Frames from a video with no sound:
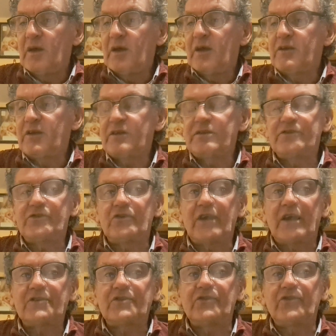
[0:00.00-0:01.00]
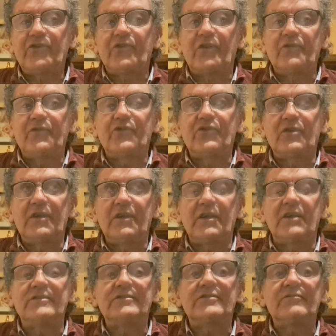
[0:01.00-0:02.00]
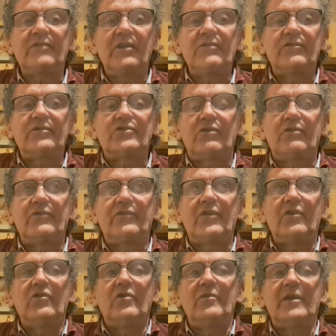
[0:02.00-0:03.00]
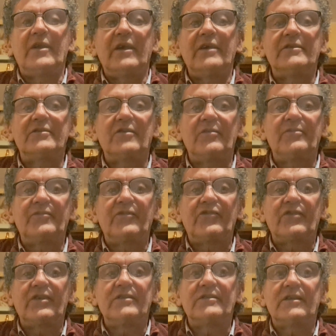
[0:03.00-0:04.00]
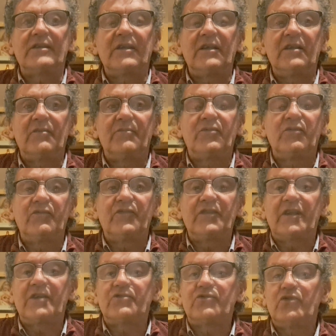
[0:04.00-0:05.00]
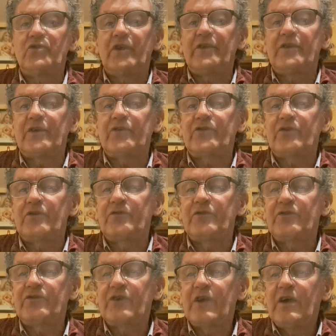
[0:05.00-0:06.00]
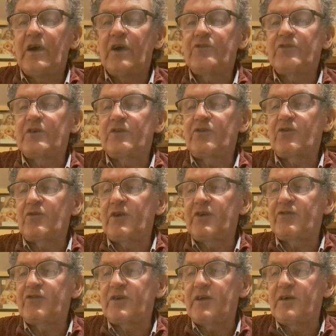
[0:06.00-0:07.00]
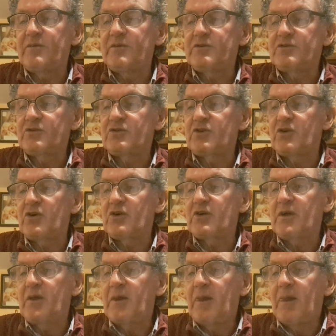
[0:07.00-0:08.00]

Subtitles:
he didn't start acting on the surface until he got round the turn for home and headed up the straight. He'll improve for that run on that surface. I say there's a race in him in Dundalk.